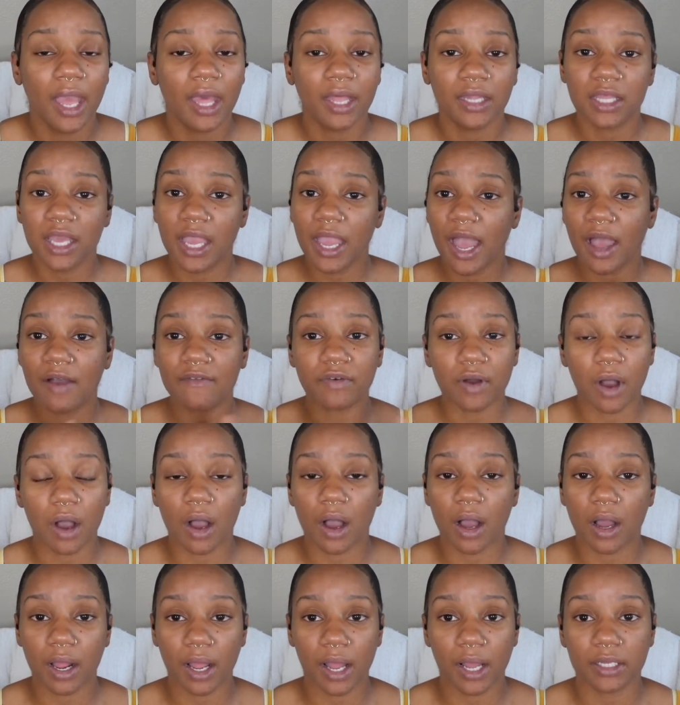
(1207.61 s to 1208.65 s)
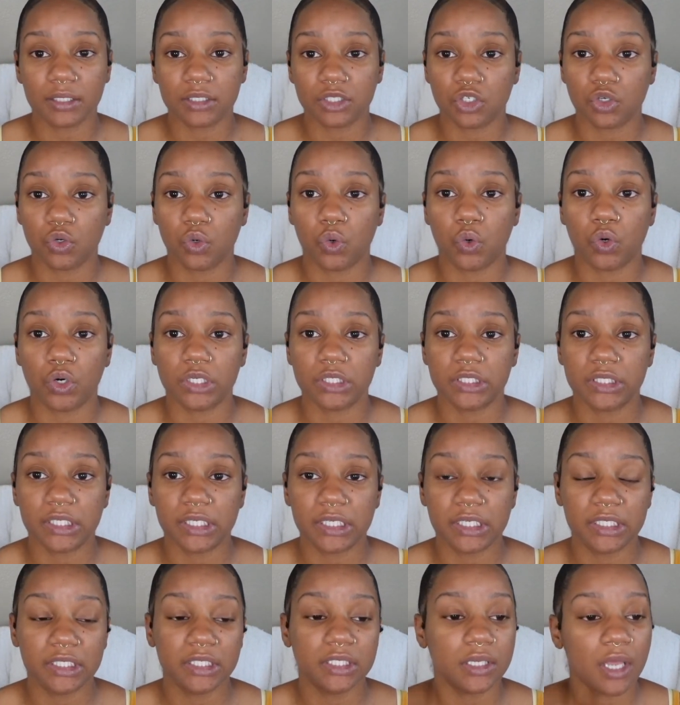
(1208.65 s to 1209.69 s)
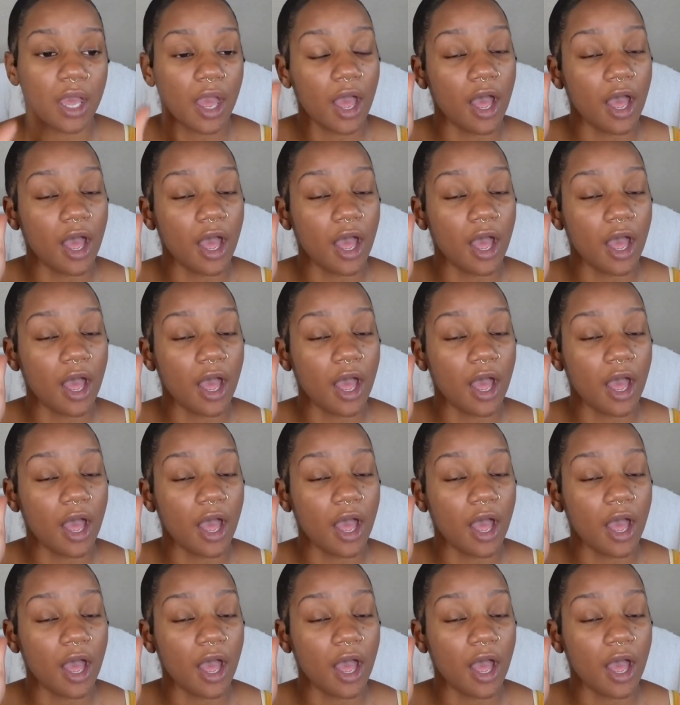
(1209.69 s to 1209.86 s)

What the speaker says: They have all kinds of courses.